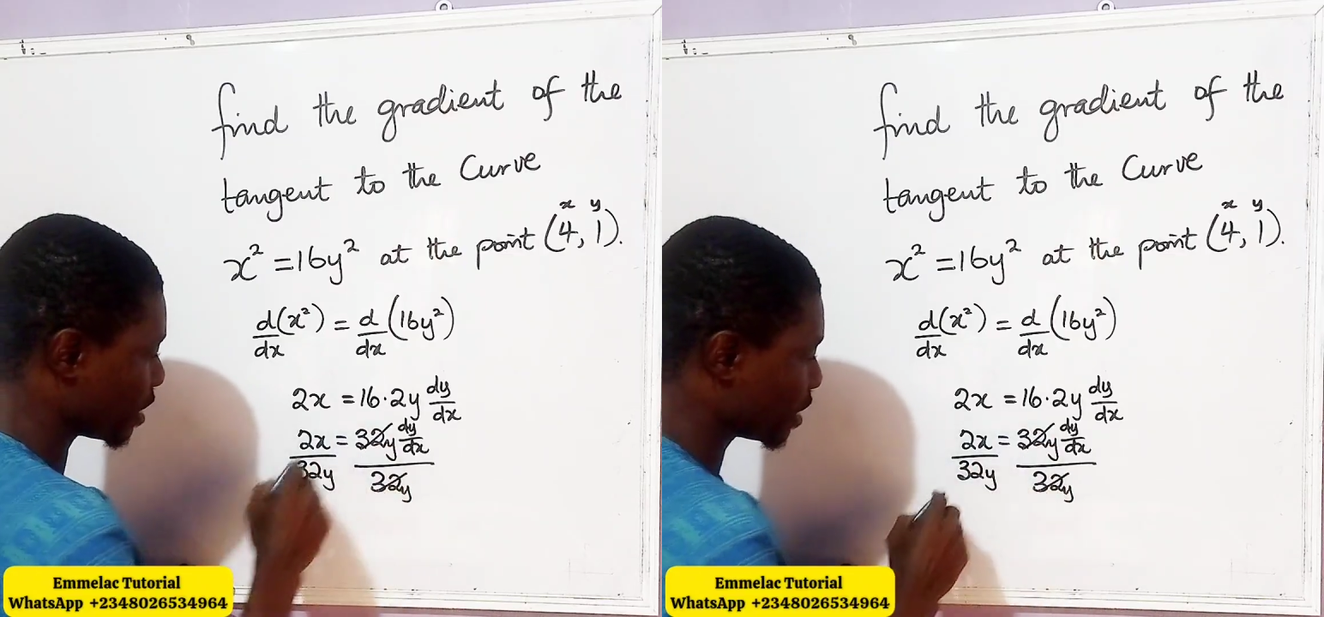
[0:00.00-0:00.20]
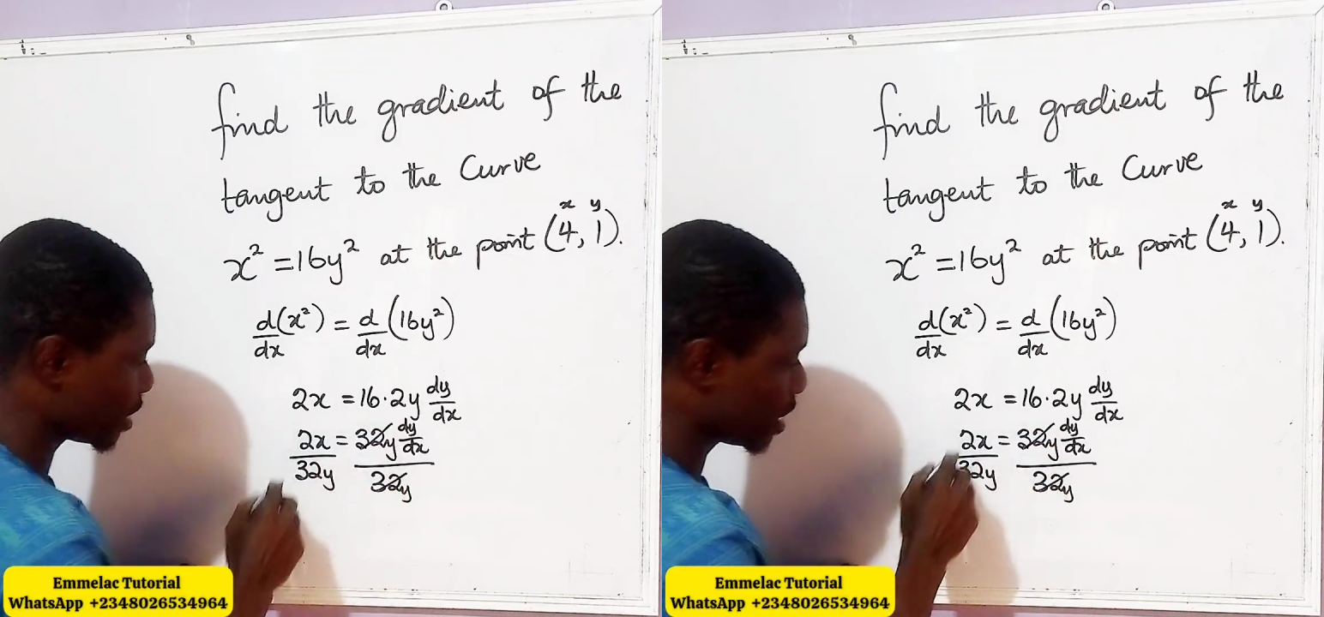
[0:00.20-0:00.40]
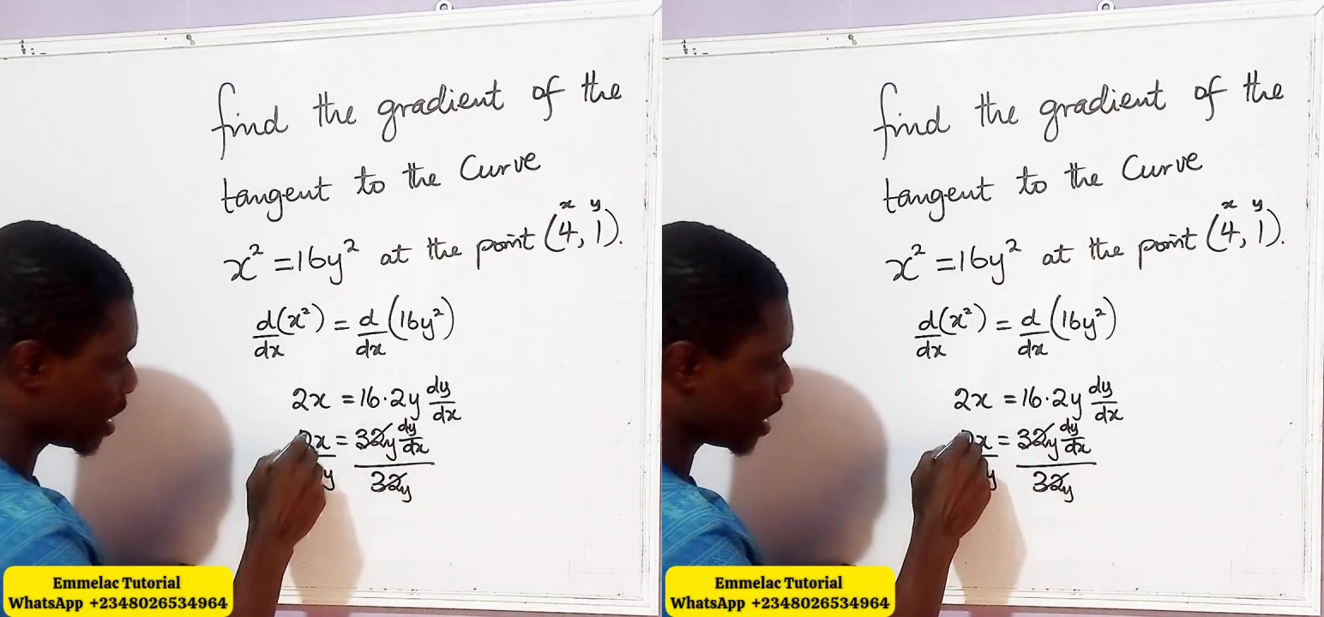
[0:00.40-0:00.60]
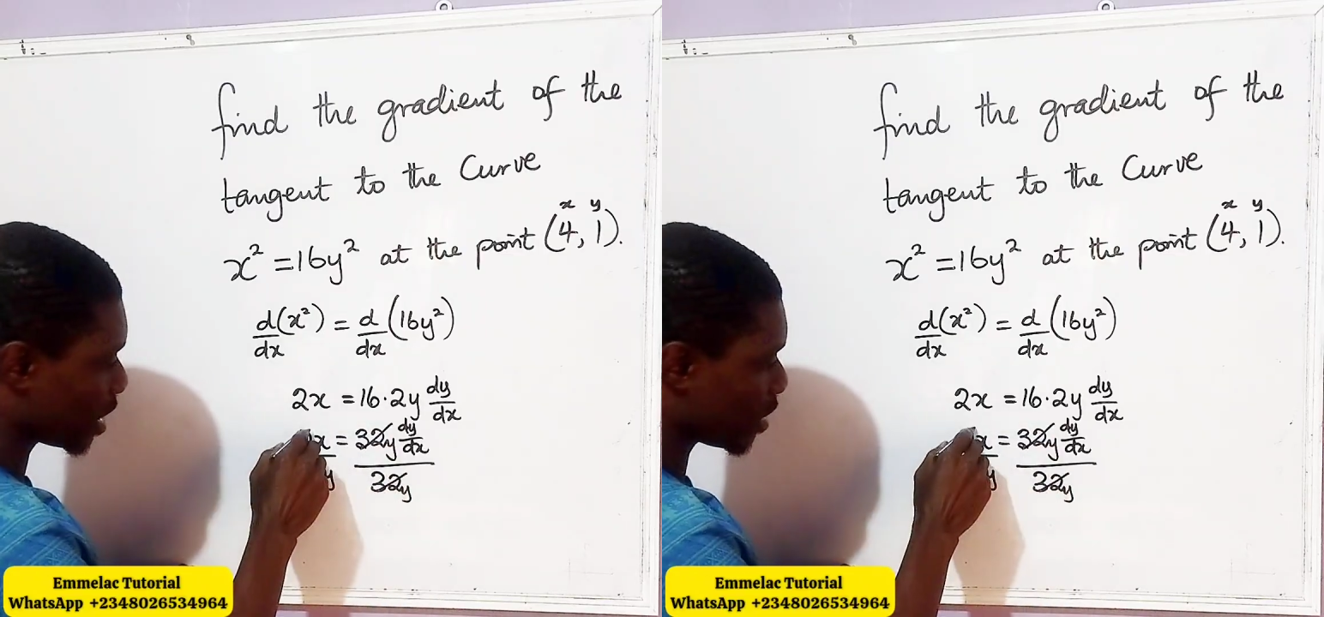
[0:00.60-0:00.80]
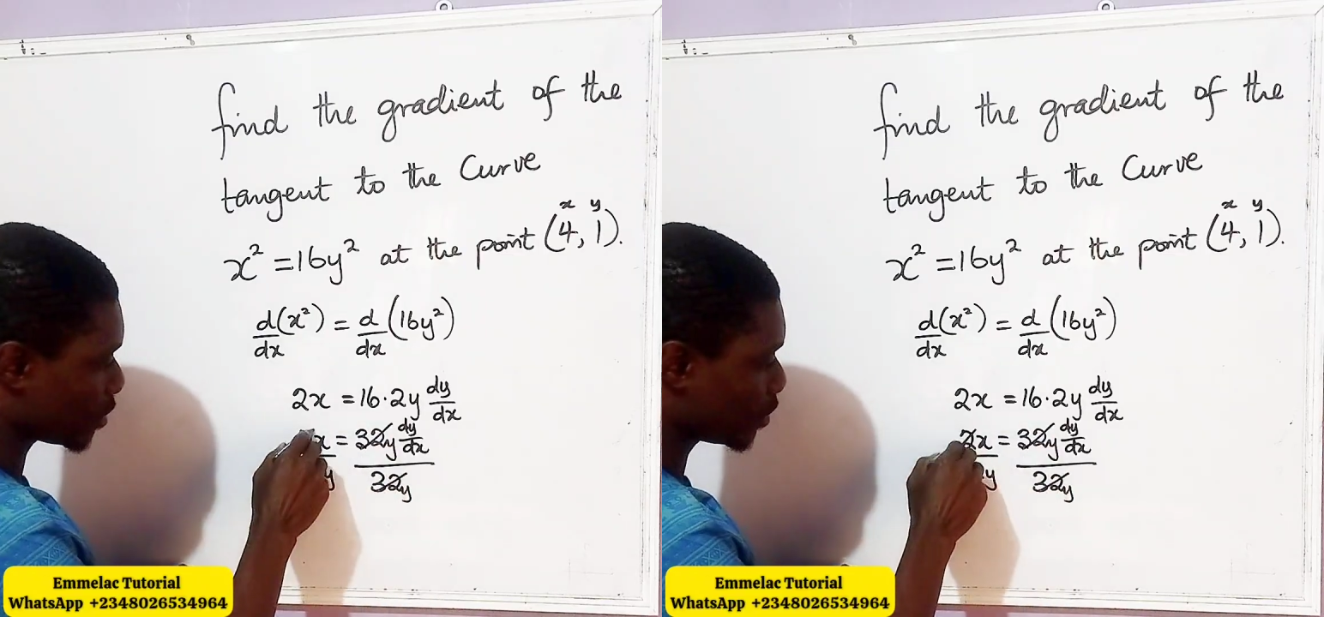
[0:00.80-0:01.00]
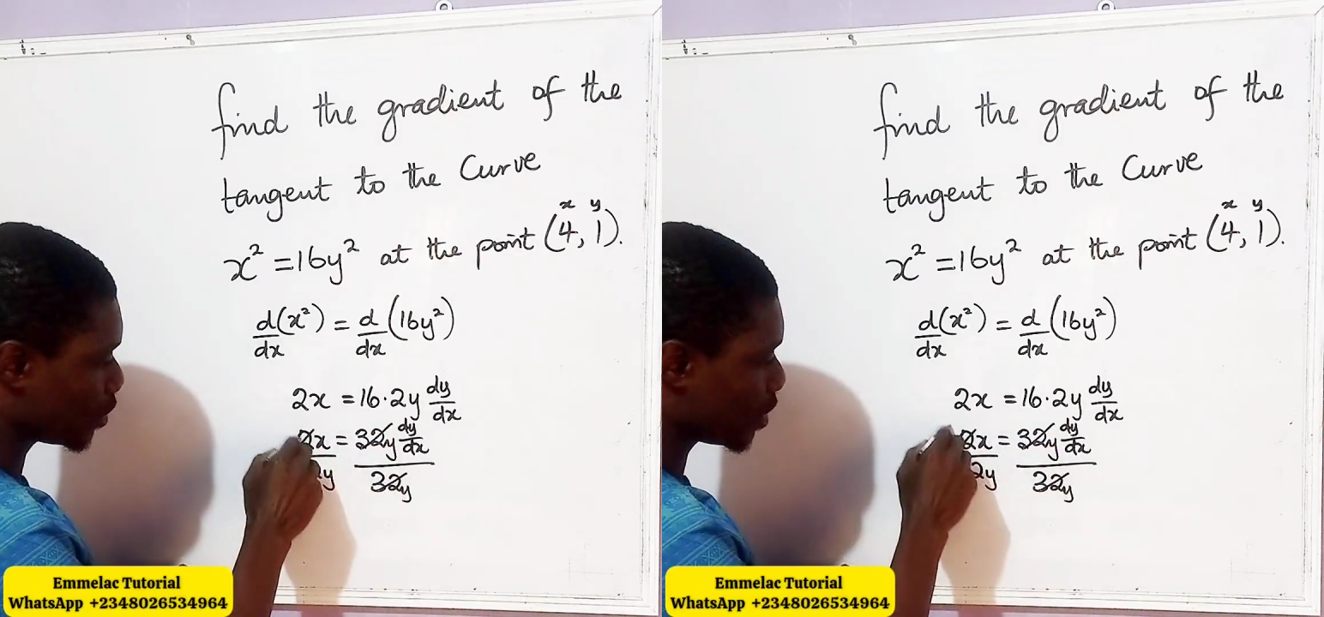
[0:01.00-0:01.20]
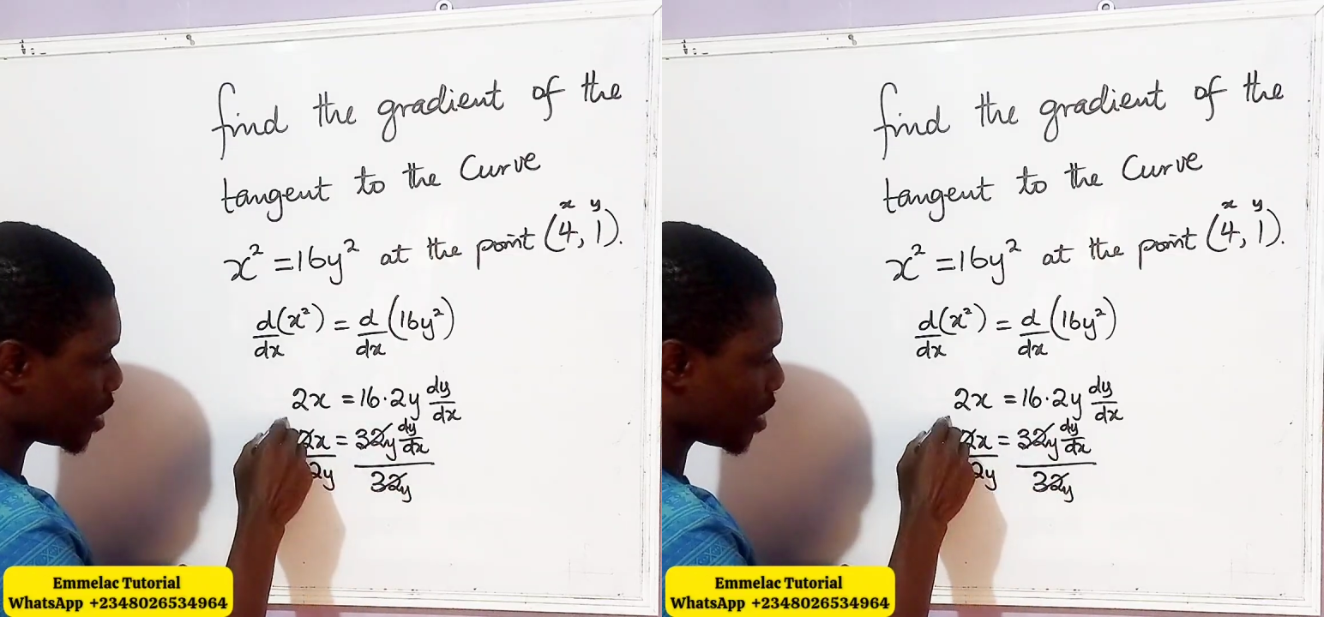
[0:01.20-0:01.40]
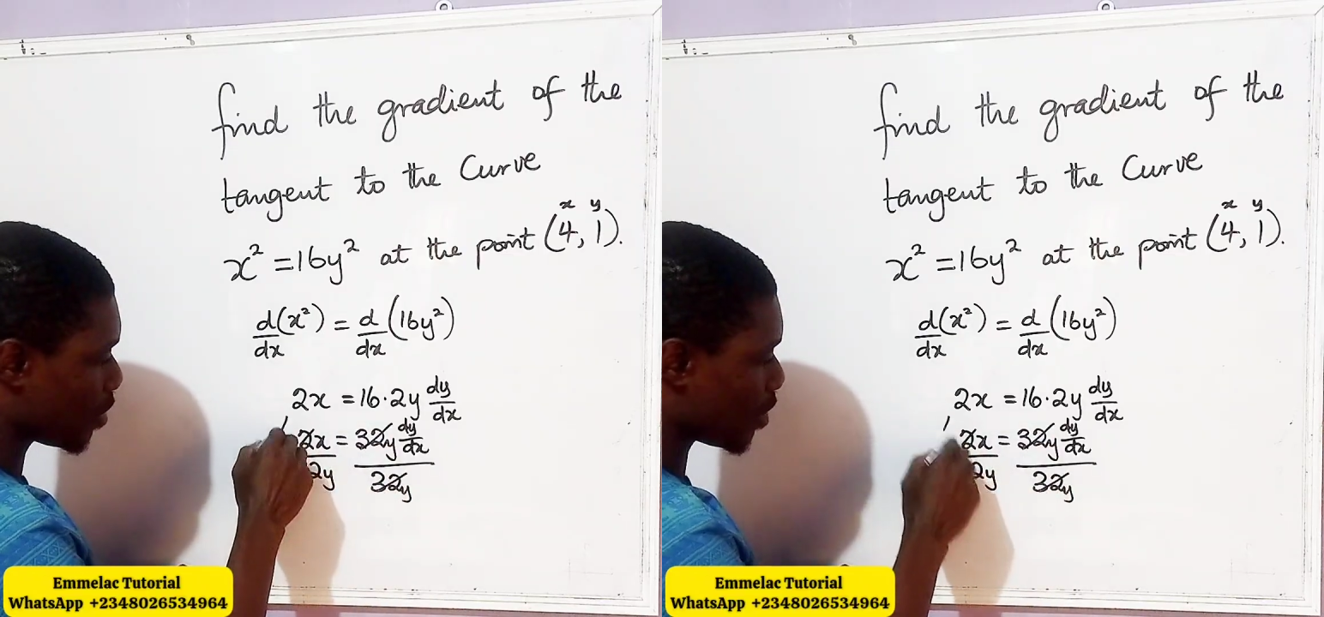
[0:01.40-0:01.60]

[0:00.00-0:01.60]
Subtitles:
this. Now 2 here